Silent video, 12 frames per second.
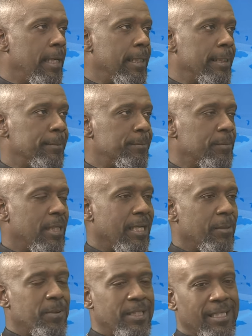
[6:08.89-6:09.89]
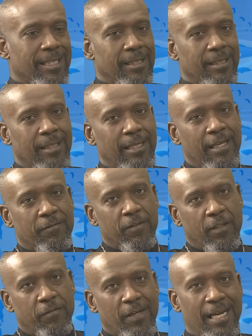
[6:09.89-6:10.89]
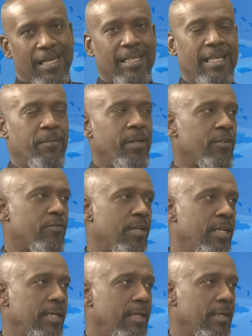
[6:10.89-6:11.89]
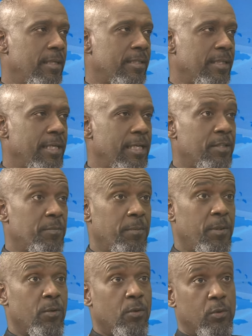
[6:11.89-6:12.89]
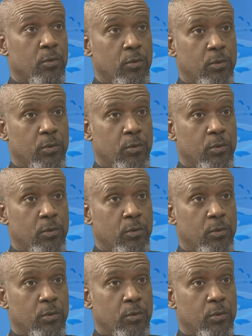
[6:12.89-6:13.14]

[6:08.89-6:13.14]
had a particular level of academic training, as the case may be, or